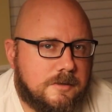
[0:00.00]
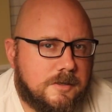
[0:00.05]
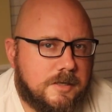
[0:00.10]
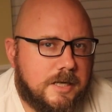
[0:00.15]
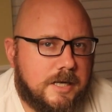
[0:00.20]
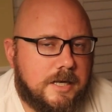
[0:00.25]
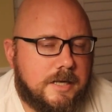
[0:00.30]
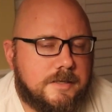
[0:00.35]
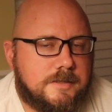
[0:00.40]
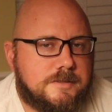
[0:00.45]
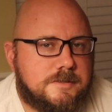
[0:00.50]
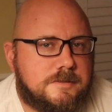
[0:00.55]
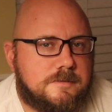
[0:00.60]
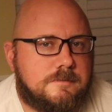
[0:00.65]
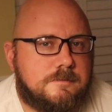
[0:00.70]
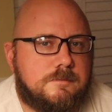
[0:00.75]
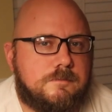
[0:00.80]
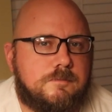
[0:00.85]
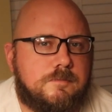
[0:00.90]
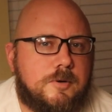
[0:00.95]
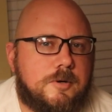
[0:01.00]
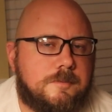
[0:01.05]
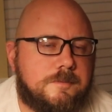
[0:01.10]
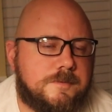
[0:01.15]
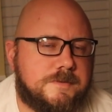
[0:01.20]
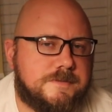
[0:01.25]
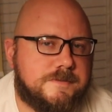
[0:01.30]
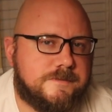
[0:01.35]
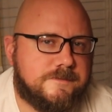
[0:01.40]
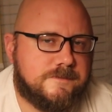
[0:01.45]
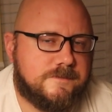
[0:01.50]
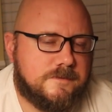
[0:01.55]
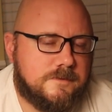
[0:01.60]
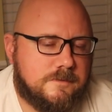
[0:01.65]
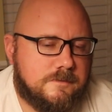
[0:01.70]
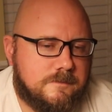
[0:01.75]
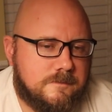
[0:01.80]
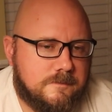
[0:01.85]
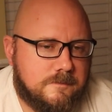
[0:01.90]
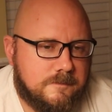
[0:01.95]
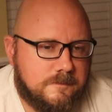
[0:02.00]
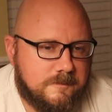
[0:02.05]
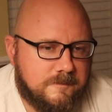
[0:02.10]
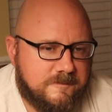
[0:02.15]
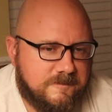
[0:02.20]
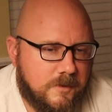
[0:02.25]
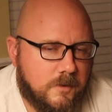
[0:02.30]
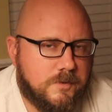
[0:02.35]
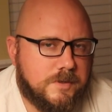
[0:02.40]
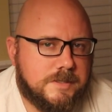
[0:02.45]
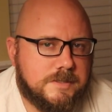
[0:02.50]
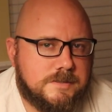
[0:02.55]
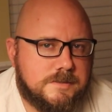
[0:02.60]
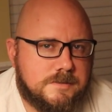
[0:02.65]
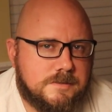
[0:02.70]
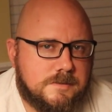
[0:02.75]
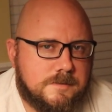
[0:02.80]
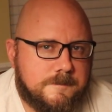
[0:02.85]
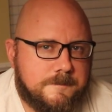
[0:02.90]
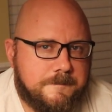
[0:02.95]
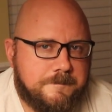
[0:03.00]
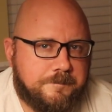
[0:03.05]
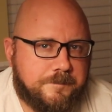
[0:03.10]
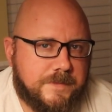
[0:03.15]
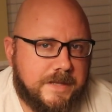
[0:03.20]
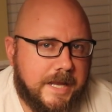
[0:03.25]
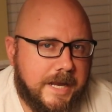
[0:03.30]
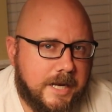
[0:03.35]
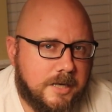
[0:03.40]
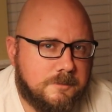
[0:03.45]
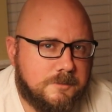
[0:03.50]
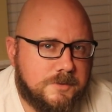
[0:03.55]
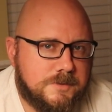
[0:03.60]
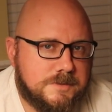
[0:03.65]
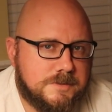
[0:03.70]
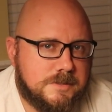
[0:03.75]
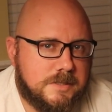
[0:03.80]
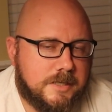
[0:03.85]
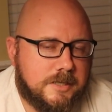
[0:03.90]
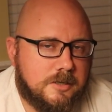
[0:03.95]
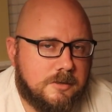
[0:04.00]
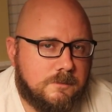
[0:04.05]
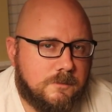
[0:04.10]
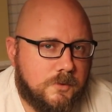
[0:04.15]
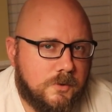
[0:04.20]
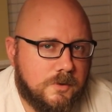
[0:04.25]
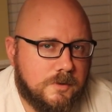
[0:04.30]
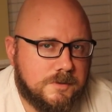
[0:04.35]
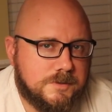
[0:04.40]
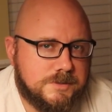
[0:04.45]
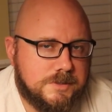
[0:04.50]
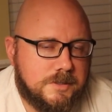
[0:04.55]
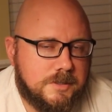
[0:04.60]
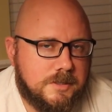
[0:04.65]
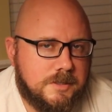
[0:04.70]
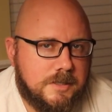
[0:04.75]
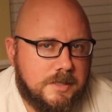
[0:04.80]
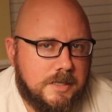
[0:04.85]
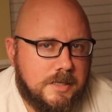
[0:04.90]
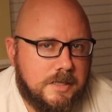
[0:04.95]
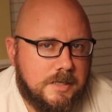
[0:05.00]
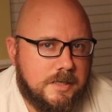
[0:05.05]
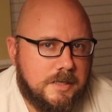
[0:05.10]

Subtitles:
are not purpose-focused animals like our broilers are.